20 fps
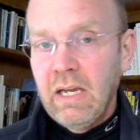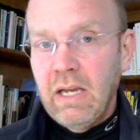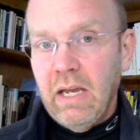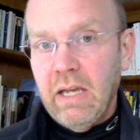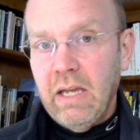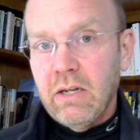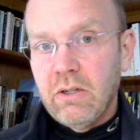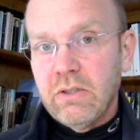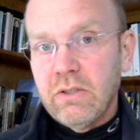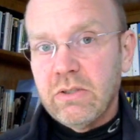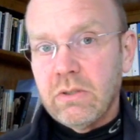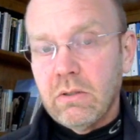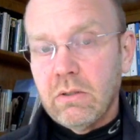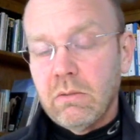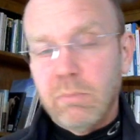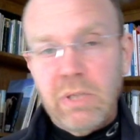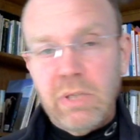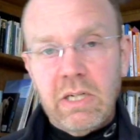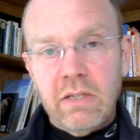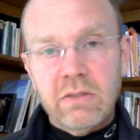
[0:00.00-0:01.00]
And also,
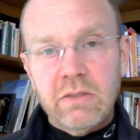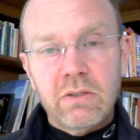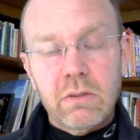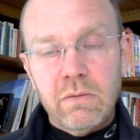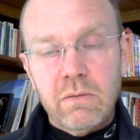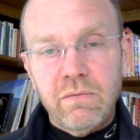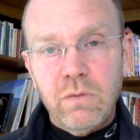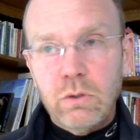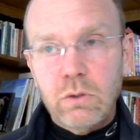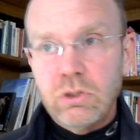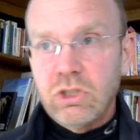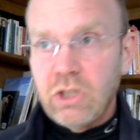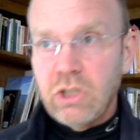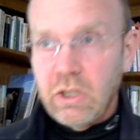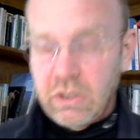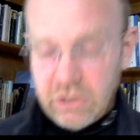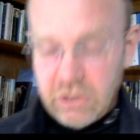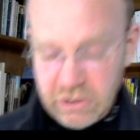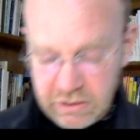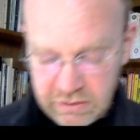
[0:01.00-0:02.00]
because they're full
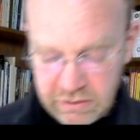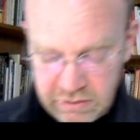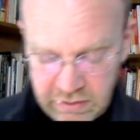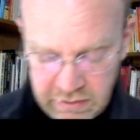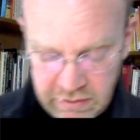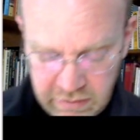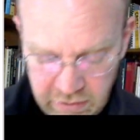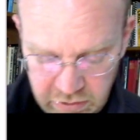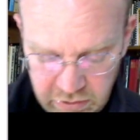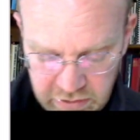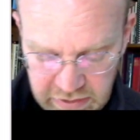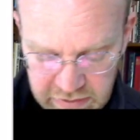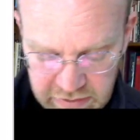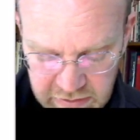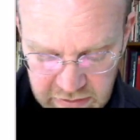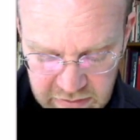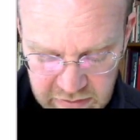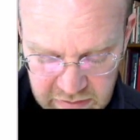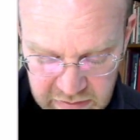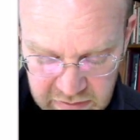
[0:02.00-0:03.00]
charges, their
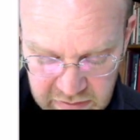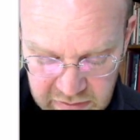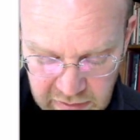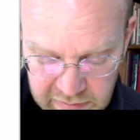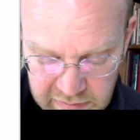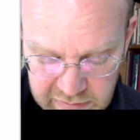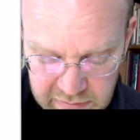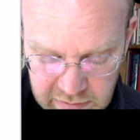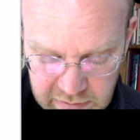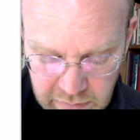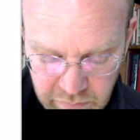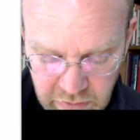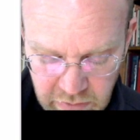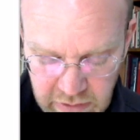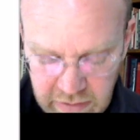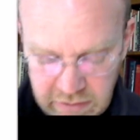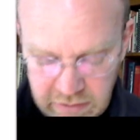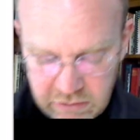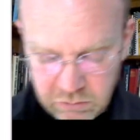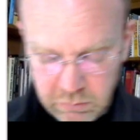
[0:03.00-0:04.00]
distance
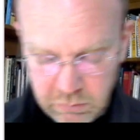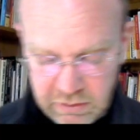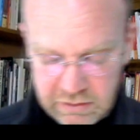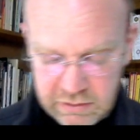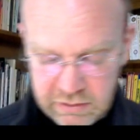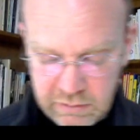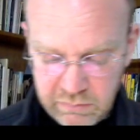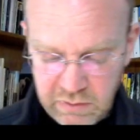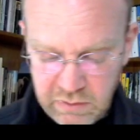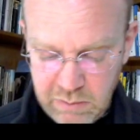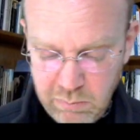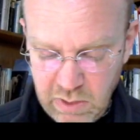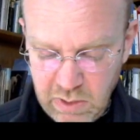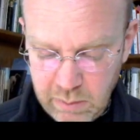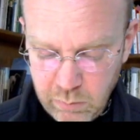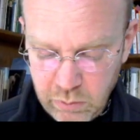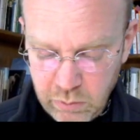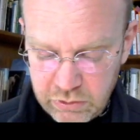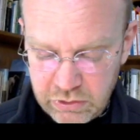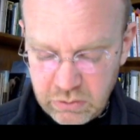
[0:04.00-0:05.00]
sensitivity is relatively
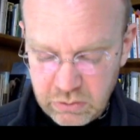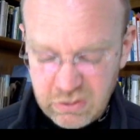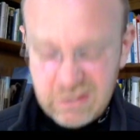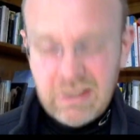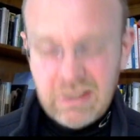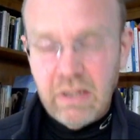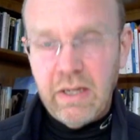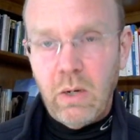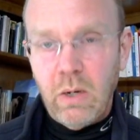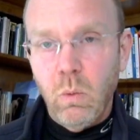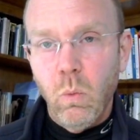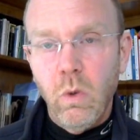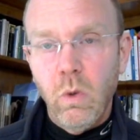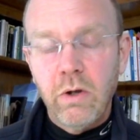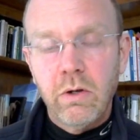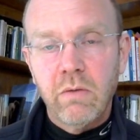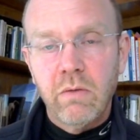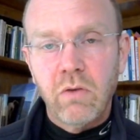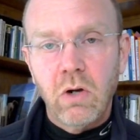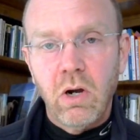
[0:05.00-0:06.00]
minimal. So it's like
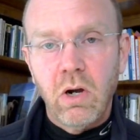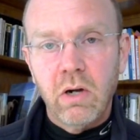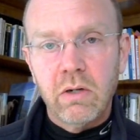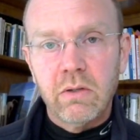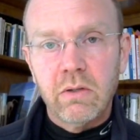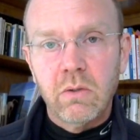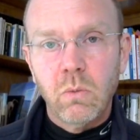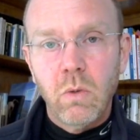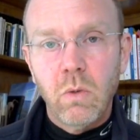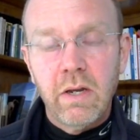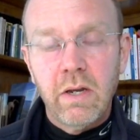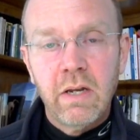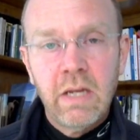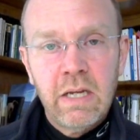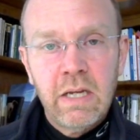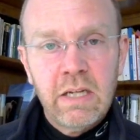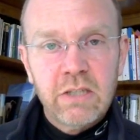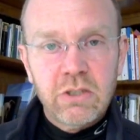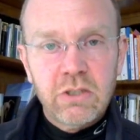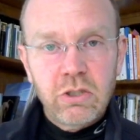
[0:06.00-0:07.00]
1 over r to the 1.
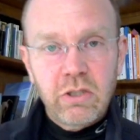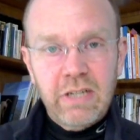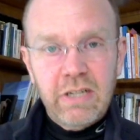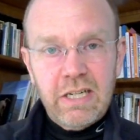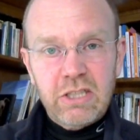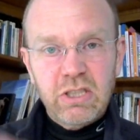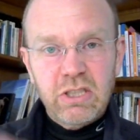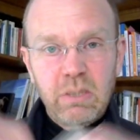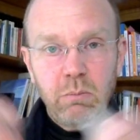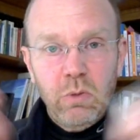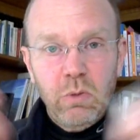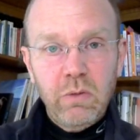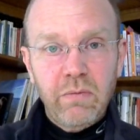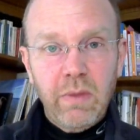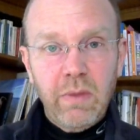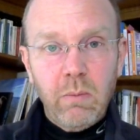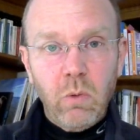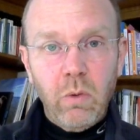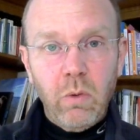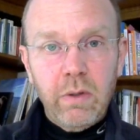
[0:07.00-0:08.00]
So you can actually move
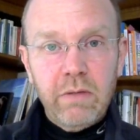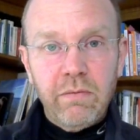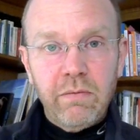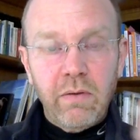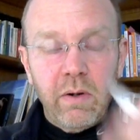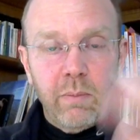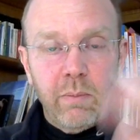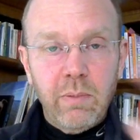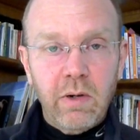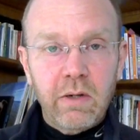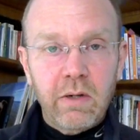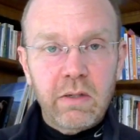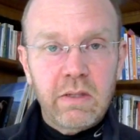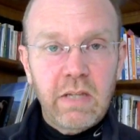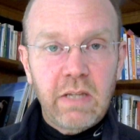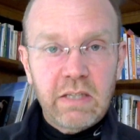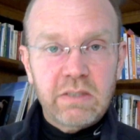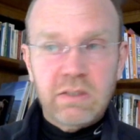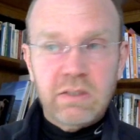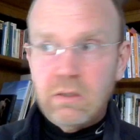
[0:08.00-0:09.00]
them quite far apart and
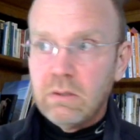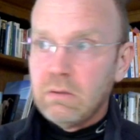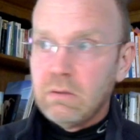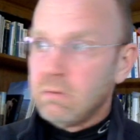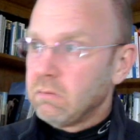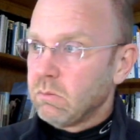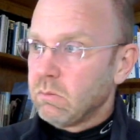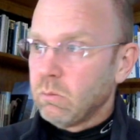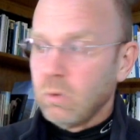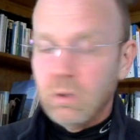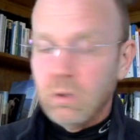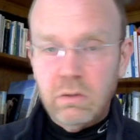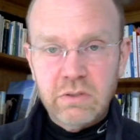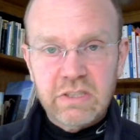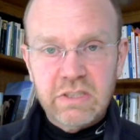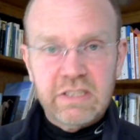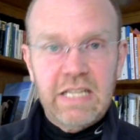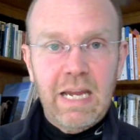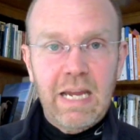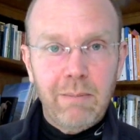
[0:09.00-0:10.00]
they still will
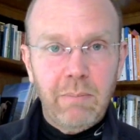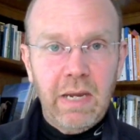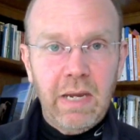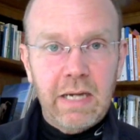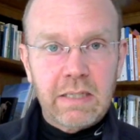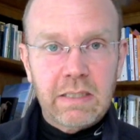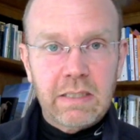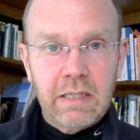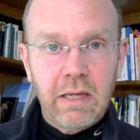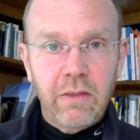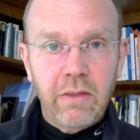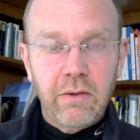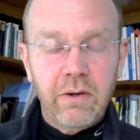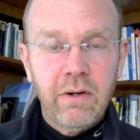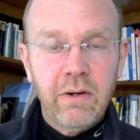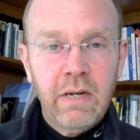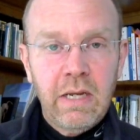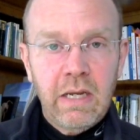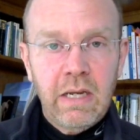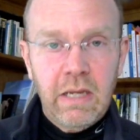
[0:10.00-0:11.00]
snap back
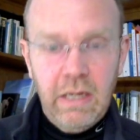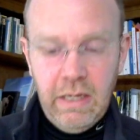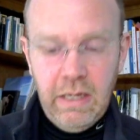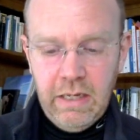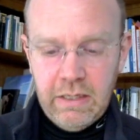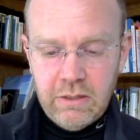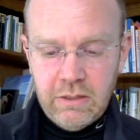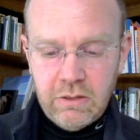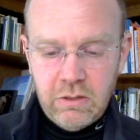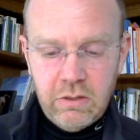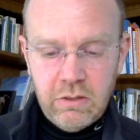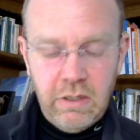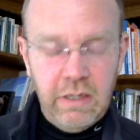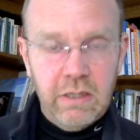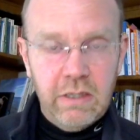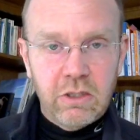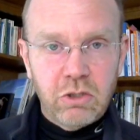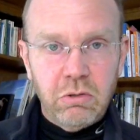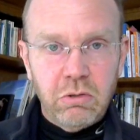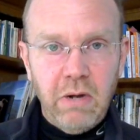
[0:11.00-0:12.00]
together
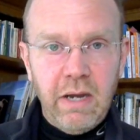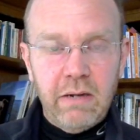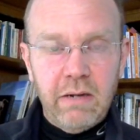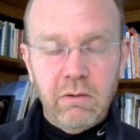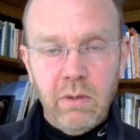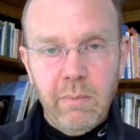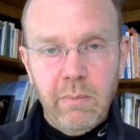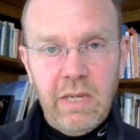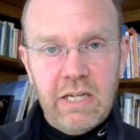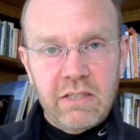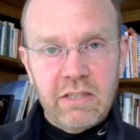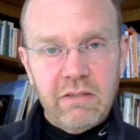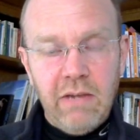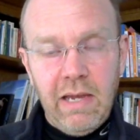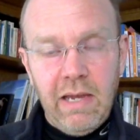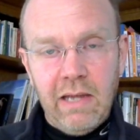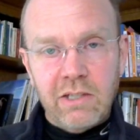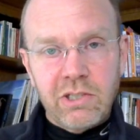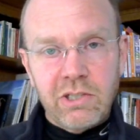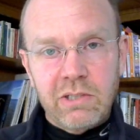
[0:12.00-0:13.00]
and try to remain
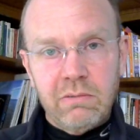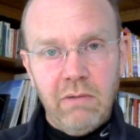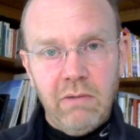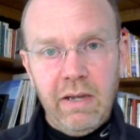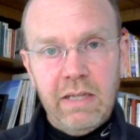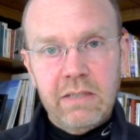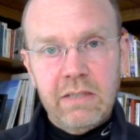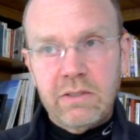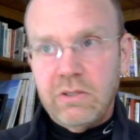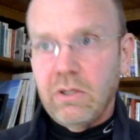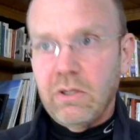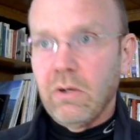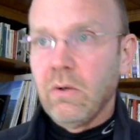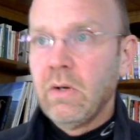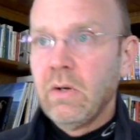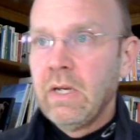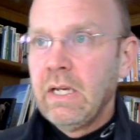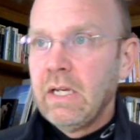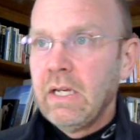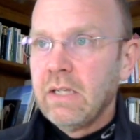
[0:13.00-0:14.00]
attached, right?
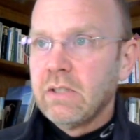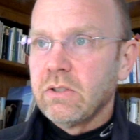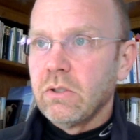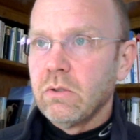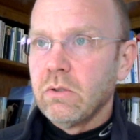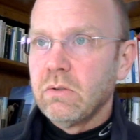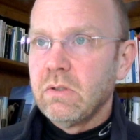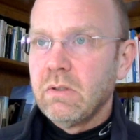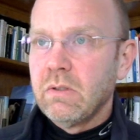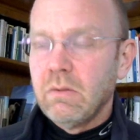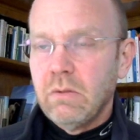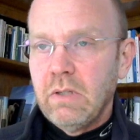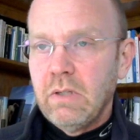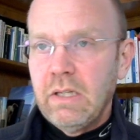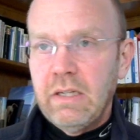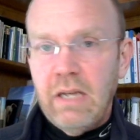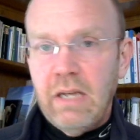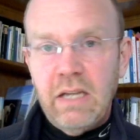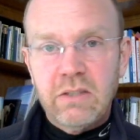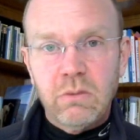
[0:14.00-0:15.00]
So
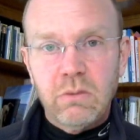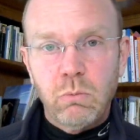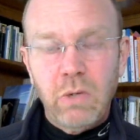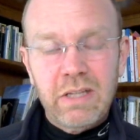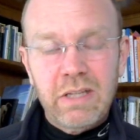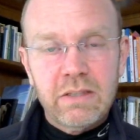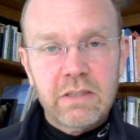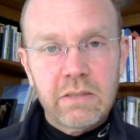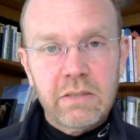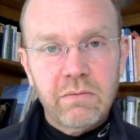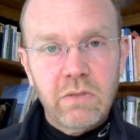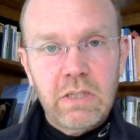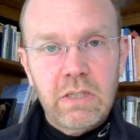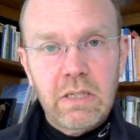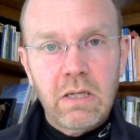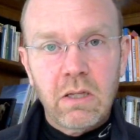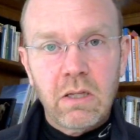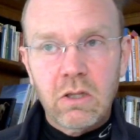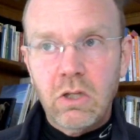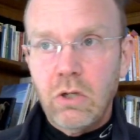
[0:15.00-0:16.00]
it has a
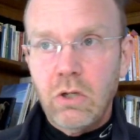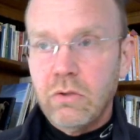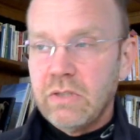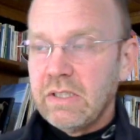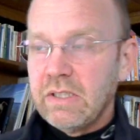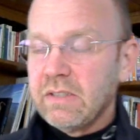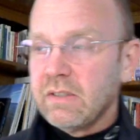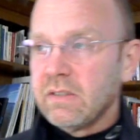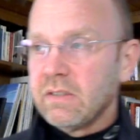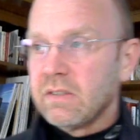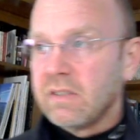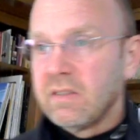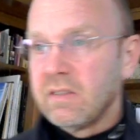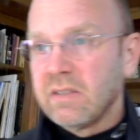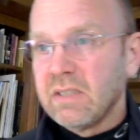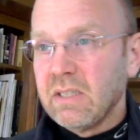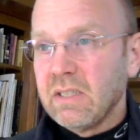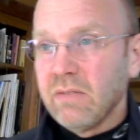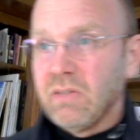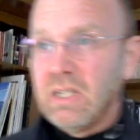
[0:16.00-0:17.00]
relatively low distance
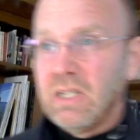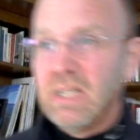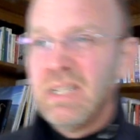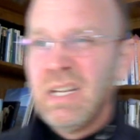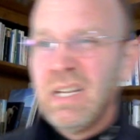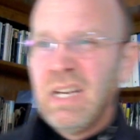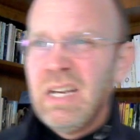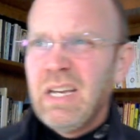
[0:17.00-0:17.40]
sensitivity.